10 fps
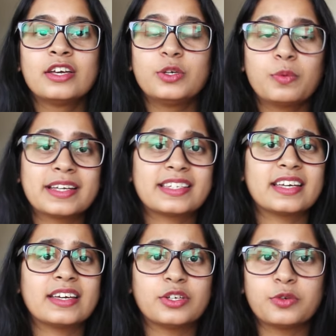
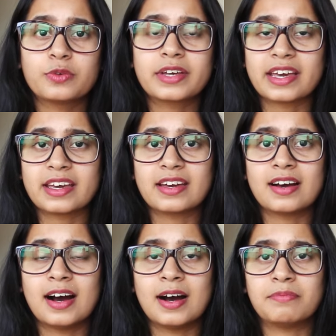USA, UK,
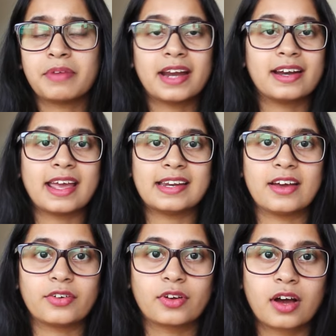and
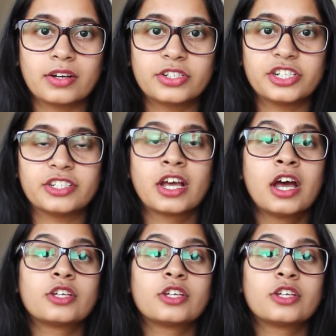any other countries.